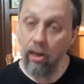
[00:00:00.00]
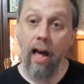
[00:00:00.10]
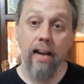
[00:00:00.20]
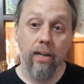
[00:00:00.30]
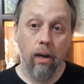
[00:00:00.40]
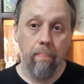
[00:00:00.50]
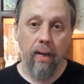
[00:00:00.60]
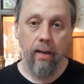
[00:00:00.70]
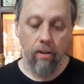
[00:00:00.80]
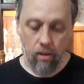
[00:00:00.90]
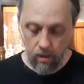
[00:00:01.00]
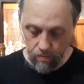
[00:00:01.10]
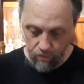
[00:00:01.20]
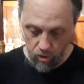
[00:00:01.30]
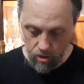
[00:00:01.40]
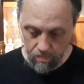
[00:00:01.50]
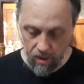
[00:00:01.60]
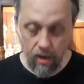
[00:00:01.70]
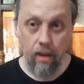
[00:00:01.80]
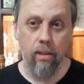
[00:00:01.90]
lined up here
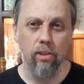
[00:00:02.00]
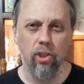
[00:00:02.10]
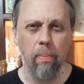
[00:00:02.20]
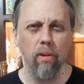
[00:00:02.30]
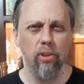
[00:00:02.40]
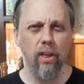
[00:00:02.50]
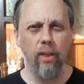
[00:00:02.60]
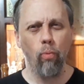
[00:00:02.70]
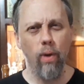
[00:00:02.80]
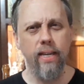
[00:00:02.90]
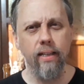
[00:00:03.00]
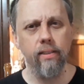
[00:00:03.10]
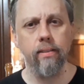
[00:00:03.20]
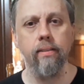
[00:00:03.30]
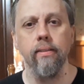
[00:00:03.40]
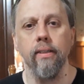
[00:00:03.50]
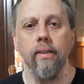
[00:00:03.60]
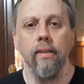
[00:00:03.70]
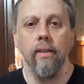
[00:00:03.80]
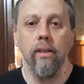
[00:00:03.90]
from supposedly
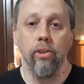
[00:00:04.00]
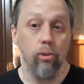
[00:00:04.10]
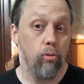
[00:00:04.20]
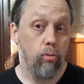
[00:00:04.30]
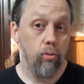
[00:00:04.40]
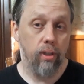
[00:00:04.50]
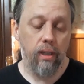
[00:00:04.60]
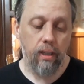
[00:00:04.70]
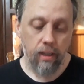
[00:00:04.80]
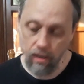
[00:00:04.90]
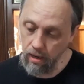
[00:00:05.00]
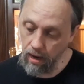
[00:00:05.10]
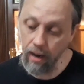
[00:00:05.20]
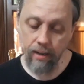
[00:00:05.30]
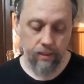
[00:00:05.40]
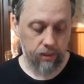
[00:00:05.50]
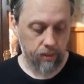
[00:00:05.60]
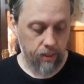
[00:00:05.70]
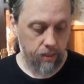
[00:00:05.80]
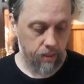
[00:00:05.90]
weakest to the
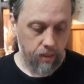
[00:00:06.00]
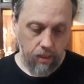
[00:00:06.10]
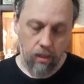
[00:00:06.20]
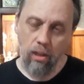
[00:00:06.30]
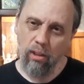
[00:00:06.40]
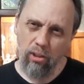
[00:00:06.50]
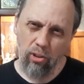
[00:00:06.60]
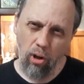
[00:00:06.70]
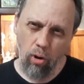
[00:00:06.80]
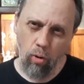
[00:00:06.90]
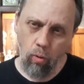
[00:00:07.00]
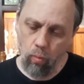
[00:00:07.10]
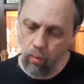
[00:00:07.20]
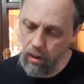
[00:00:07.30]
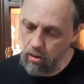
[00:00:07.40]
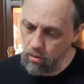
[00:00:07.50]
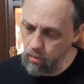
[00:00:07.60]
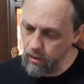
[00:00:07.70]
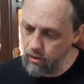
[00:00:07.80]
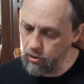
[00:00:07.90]
hottest. So we are
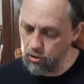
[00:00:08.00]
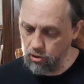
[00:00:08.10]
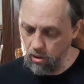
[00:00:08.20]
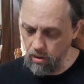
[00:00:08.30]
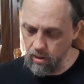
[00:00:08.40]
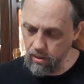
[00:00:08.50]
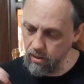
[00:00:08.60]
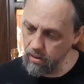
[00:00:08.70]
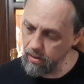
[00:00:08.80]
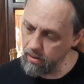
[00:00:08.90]
going to start,